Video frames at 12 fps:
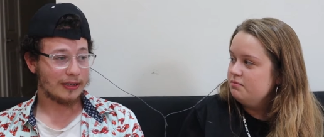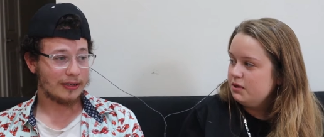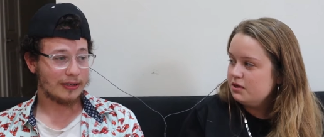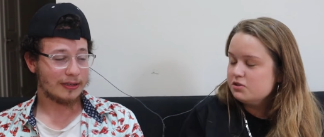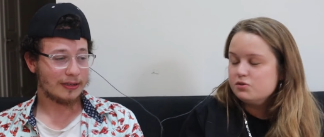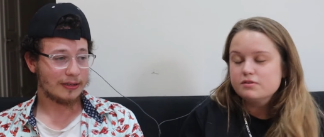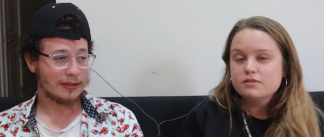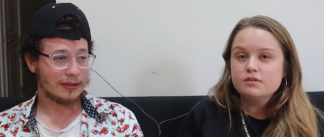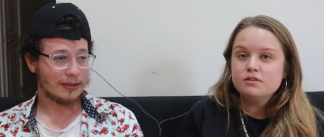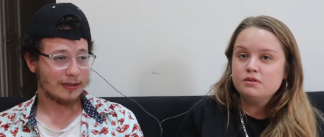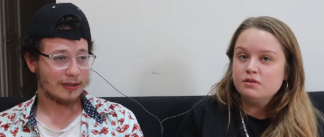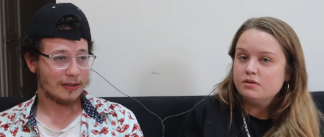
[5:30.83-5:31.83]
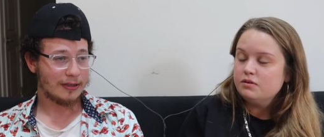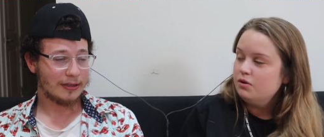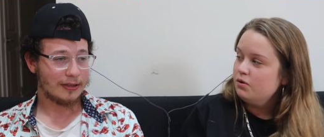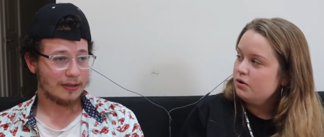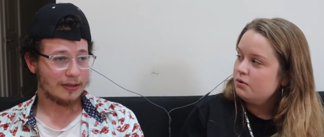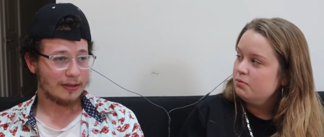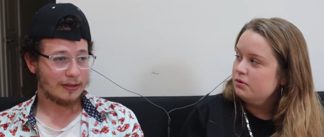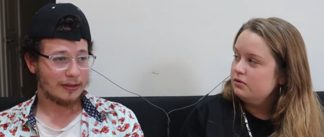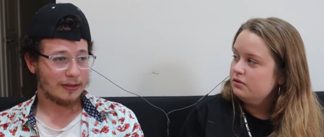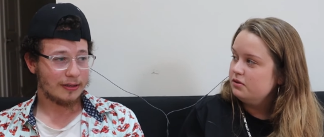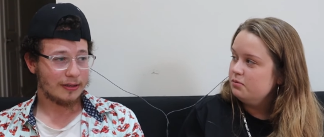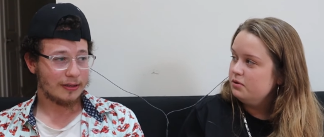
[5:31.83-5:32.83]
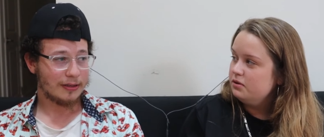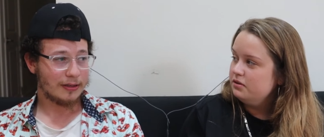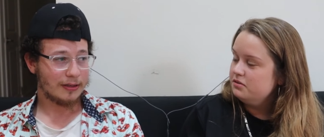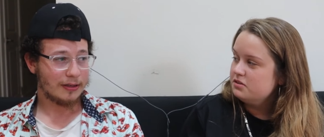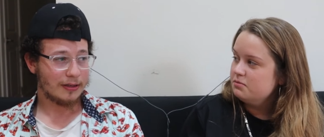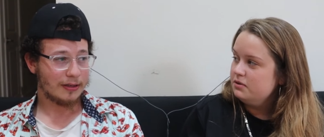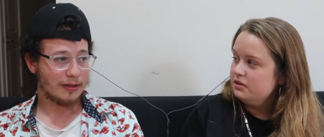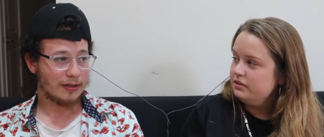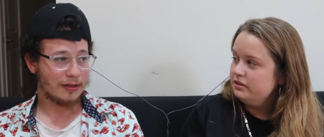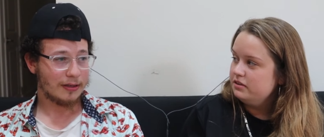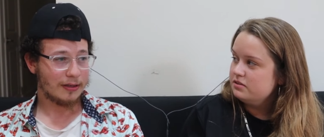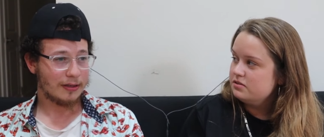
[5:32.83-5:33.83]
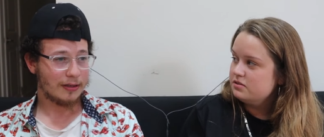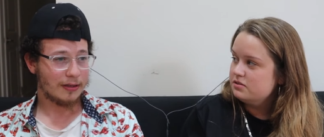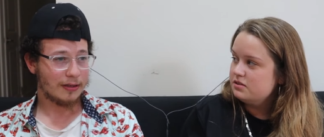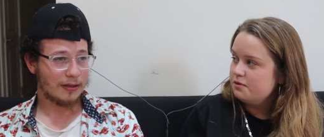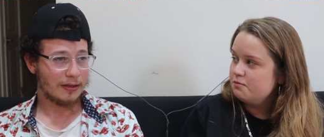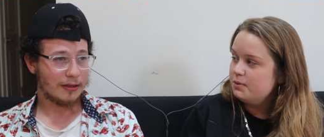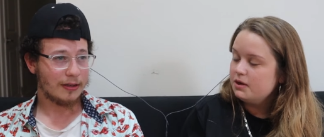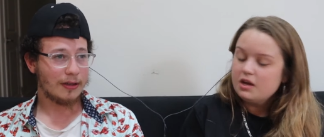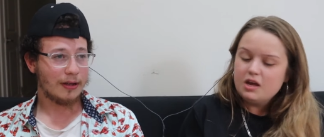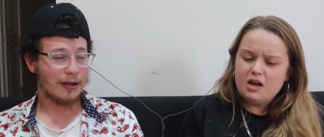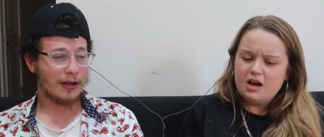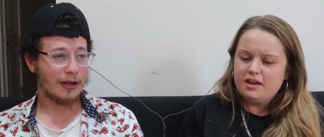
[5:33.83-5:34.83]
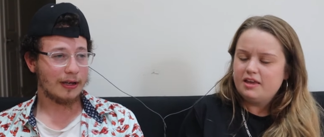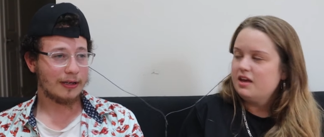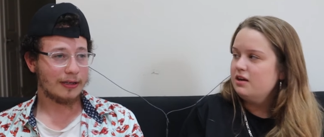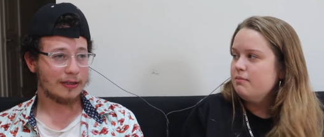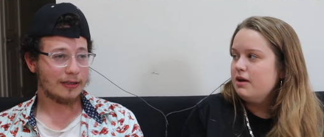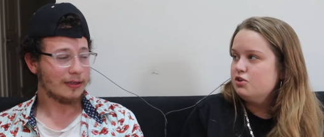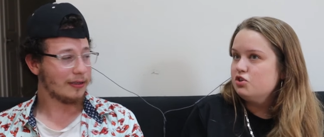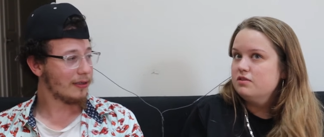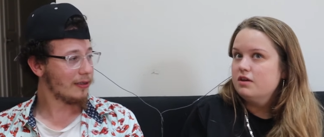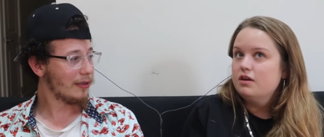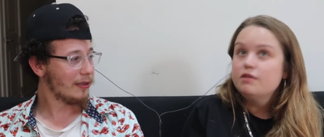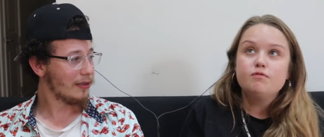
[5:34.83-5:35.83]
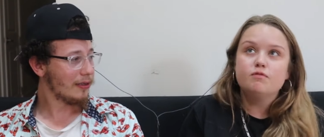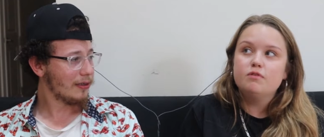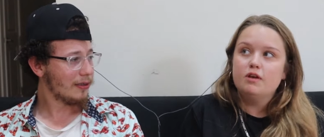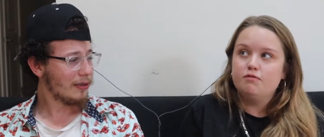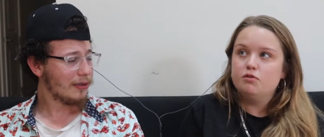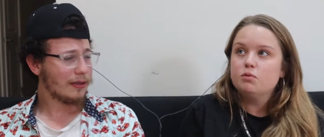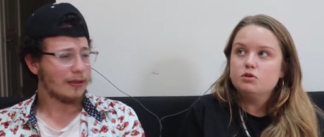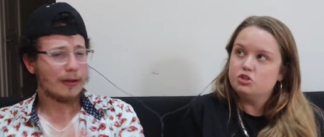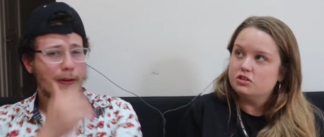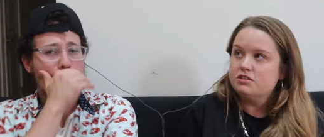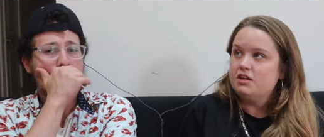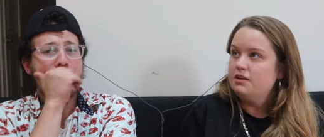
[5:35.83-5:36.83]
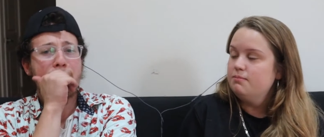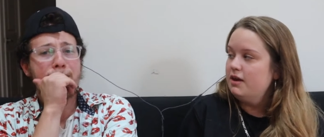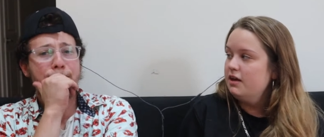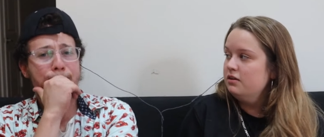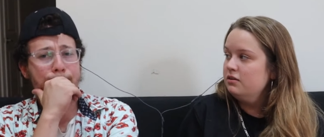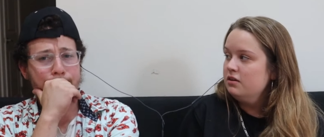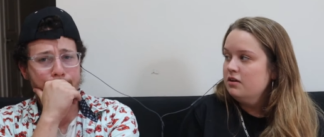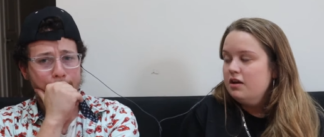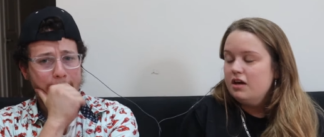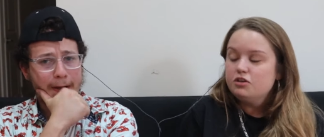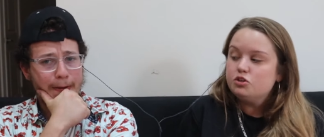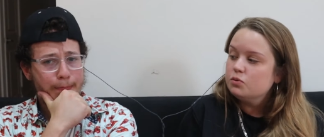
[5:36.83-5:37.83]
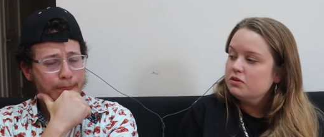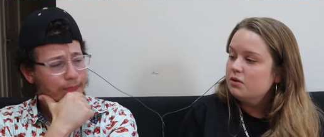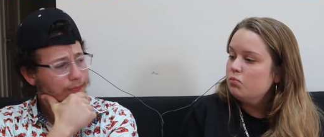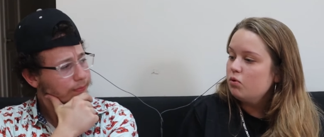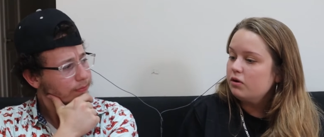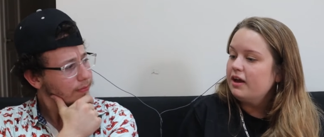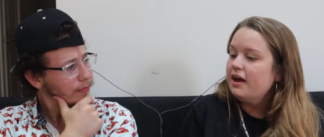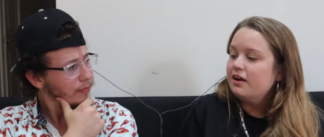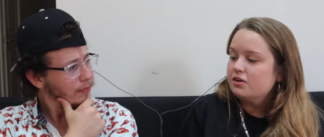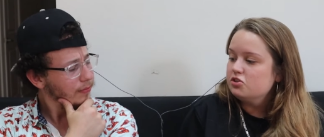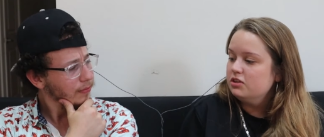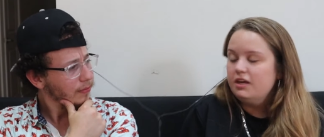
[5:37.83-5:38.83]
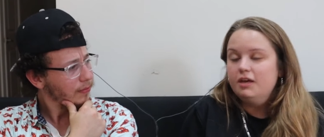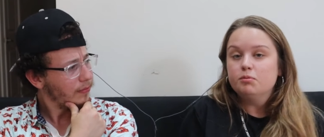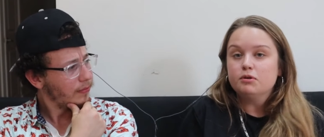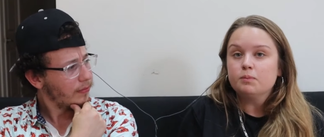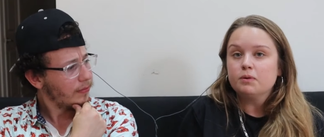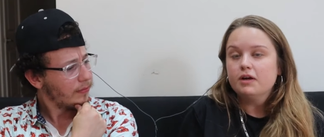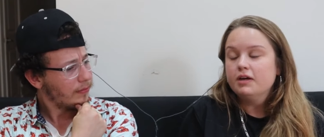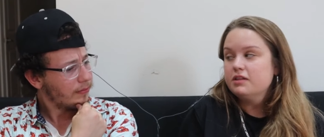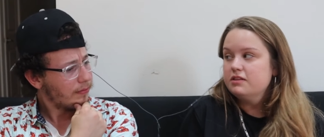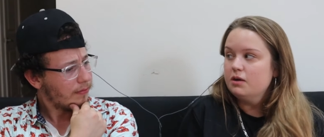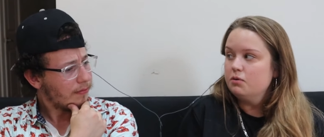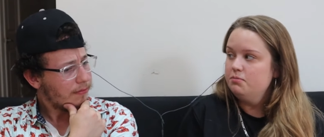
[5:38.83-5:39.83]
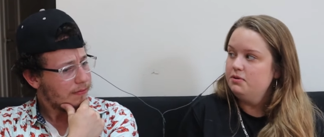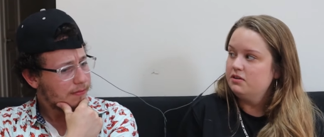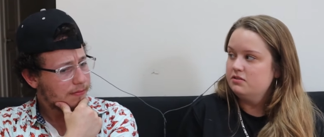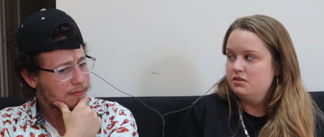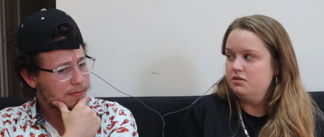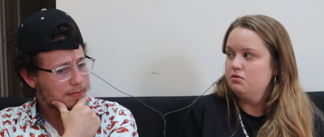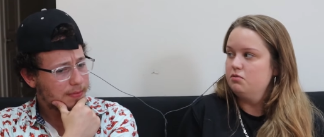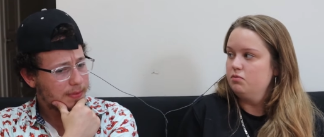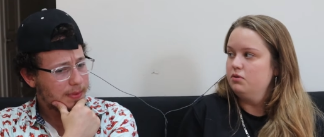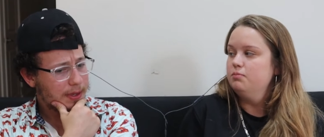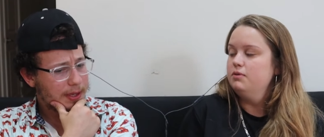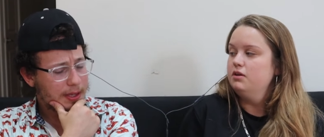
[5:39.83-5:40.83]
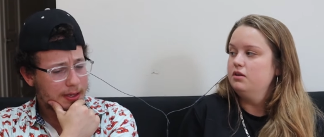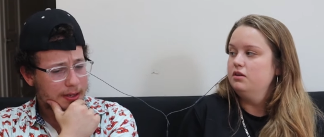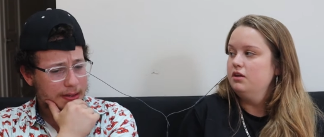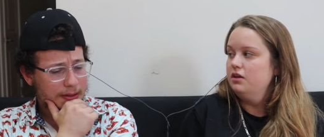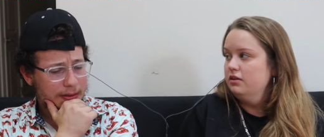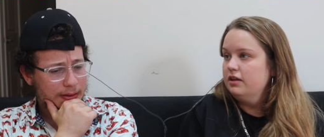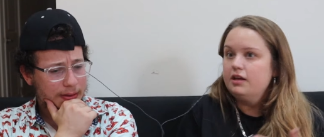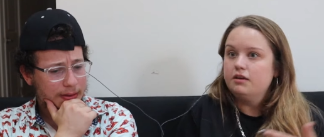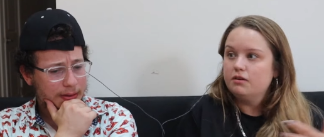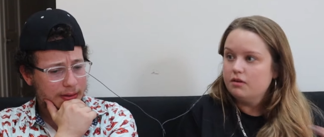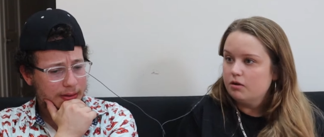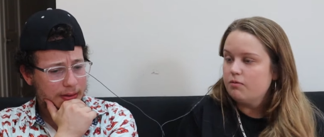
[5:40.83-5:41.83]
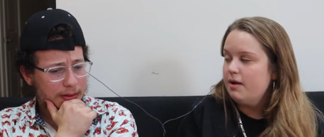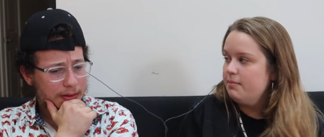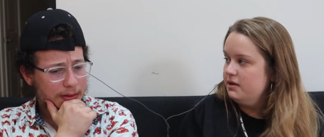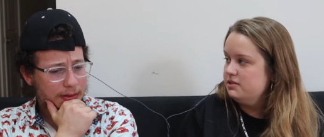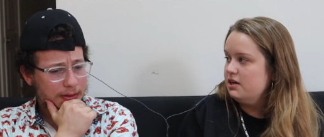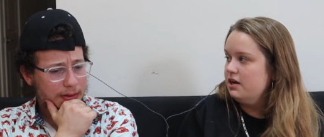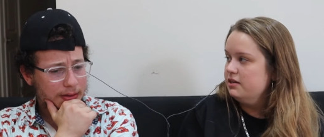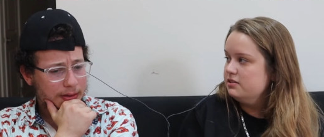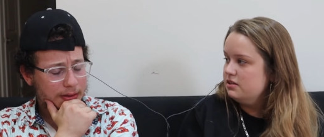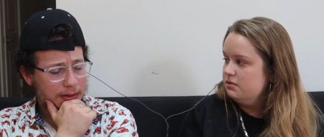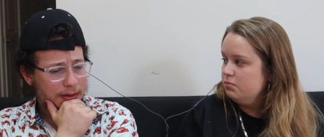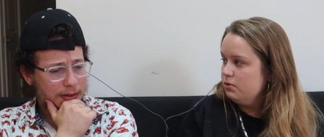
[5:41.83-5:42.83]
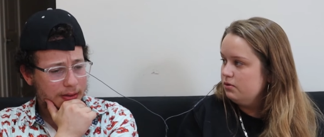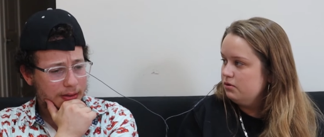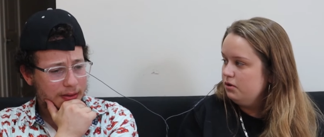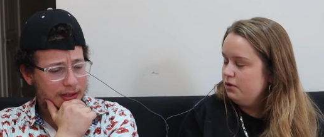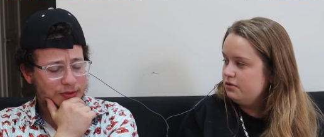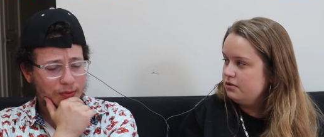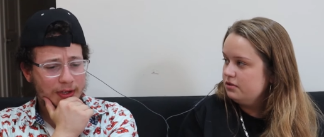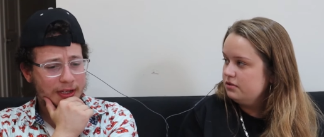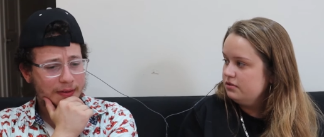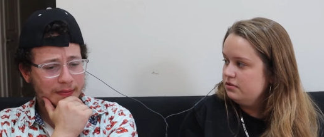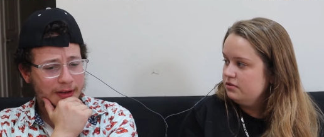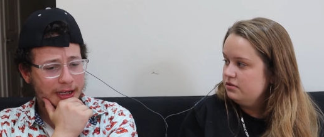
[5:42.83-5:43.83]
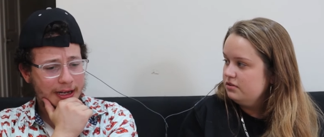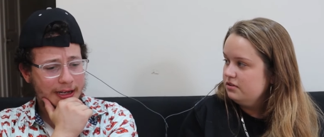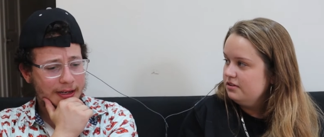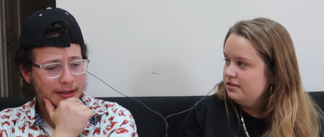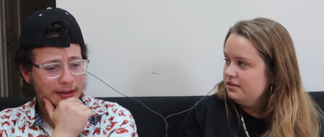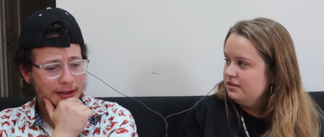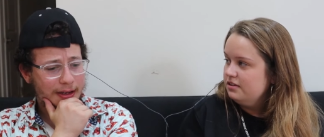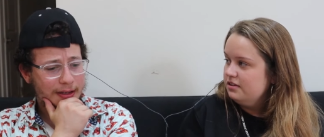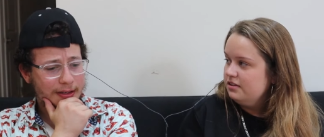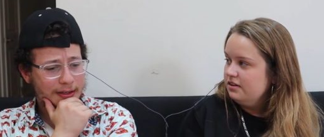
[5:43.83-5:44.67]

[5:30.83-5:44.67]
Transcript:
Speaker 1: Um, because New York Brooklyn communities can be elitist and stuff, but huh. I can't imagine that if if there were just ten men and yeah. two of them weren't actually able to pray, that that would be considered a real minyan in like a rabbi's eyes in Brooklyn.
Speaker 2: That's really funny. I didn't know that.